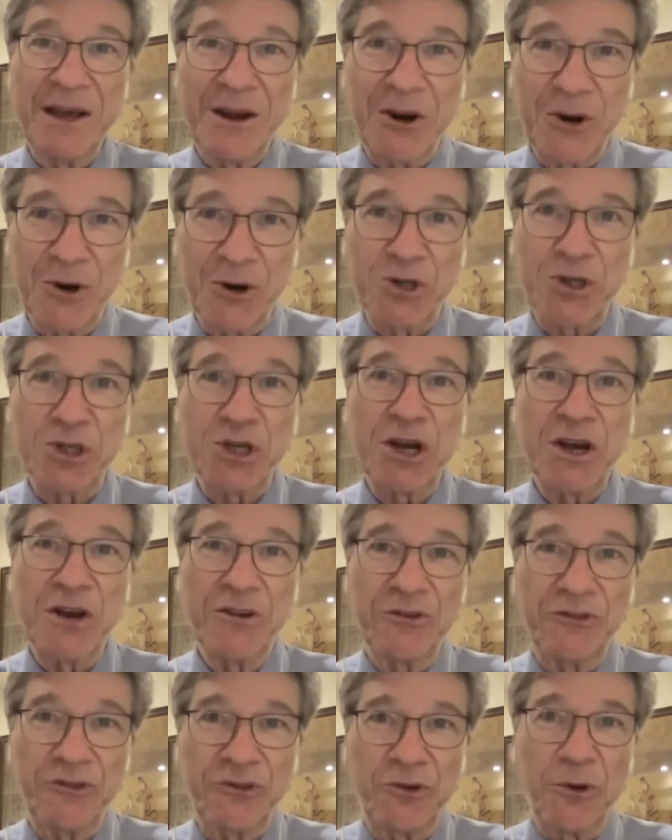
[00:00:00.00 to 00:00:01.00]
Hersh
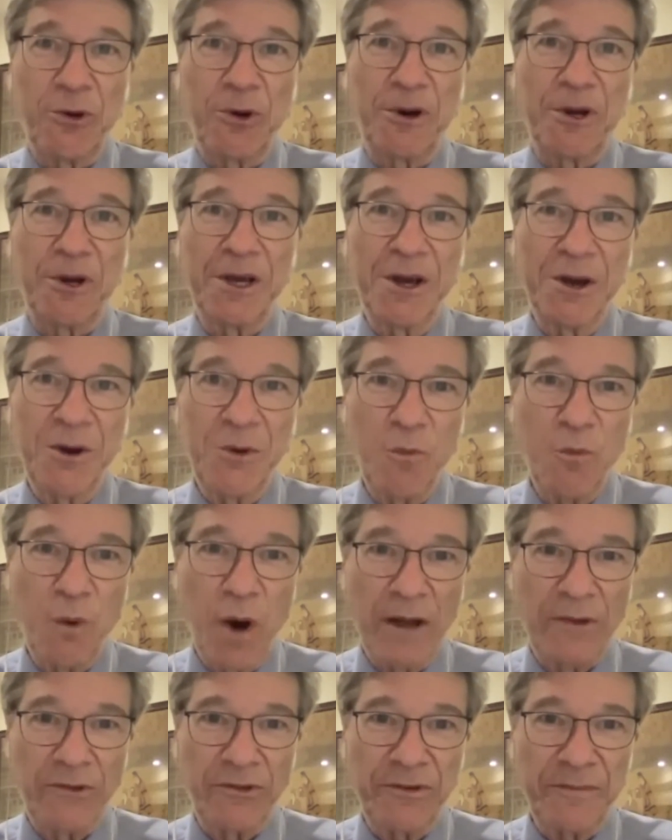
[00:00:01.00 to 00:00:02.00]
story
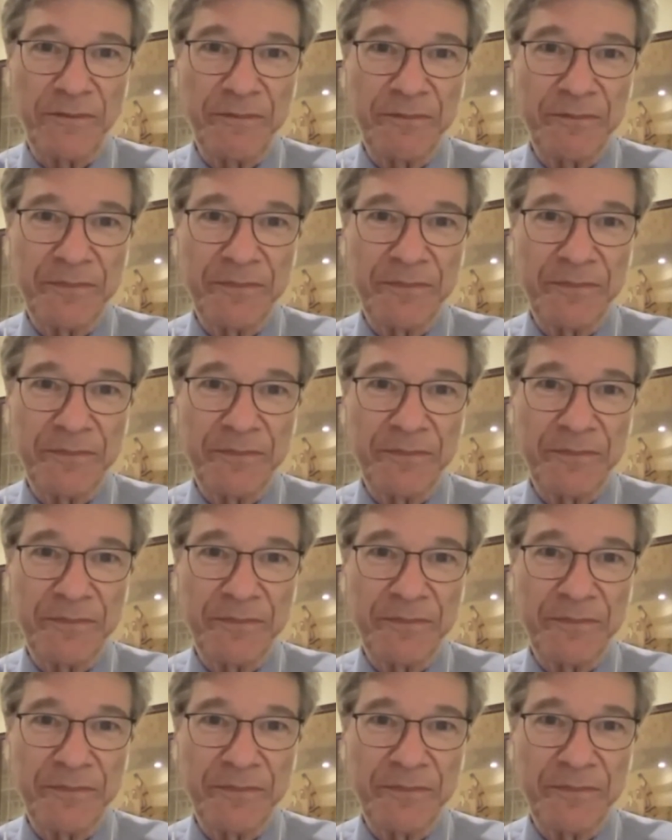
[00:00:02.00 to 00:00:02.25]
once.